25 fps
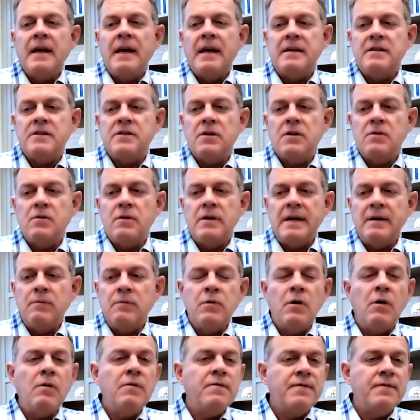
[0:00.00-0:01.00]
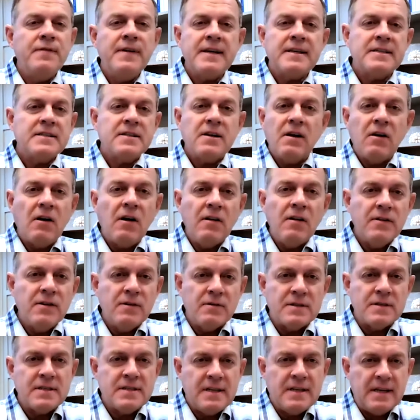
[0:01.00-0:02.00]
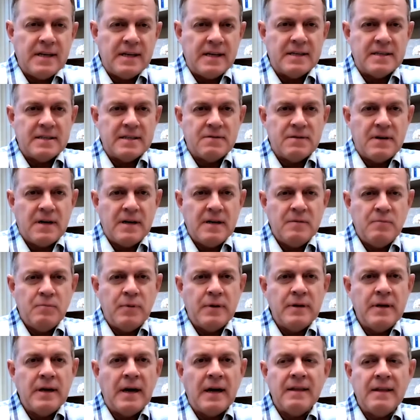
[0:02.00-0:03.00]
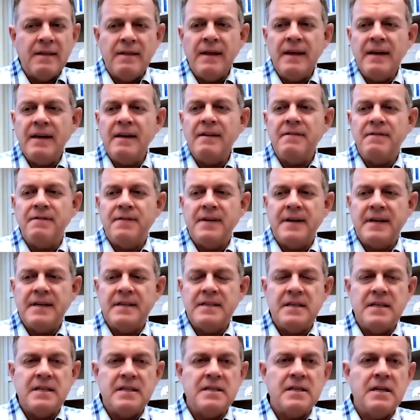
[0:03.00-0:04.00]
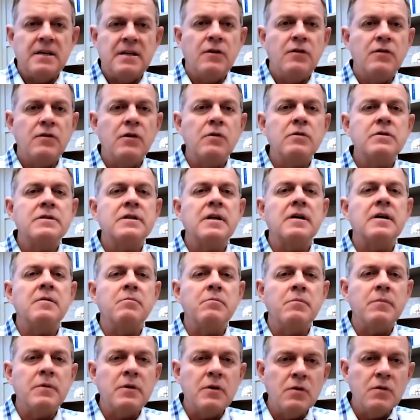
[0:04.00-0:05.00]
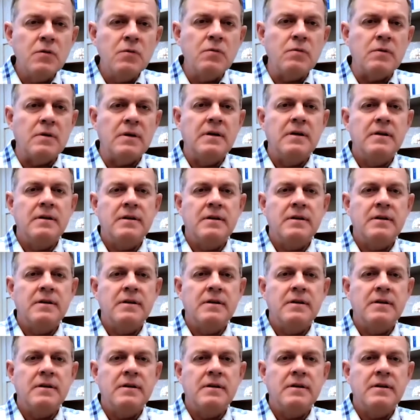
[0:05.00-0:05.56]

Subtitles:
And so it won't fix all those things, right? But I think it fixes those immune